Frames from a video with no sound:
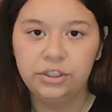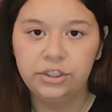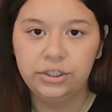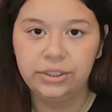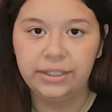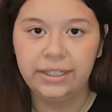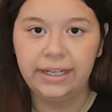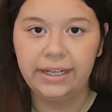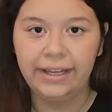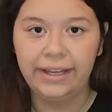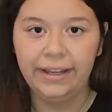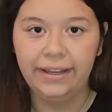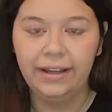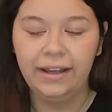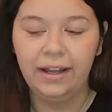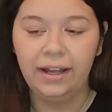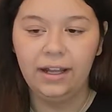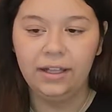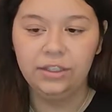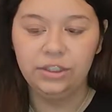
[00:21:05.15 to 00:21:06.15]
Tree,
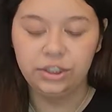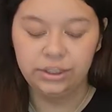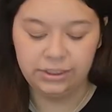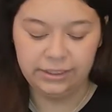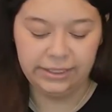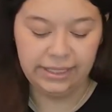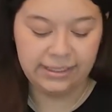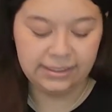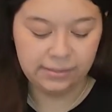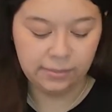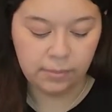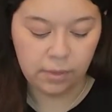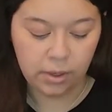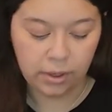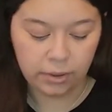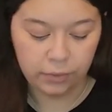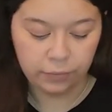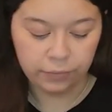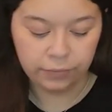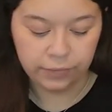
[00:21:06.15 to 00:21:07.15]
just as a
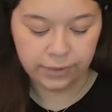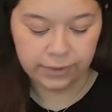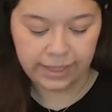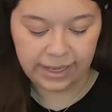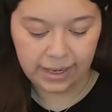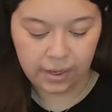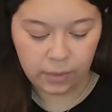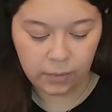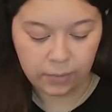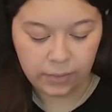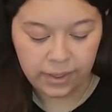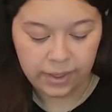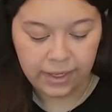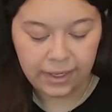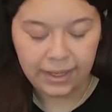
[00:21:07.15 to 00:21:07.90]
model for now.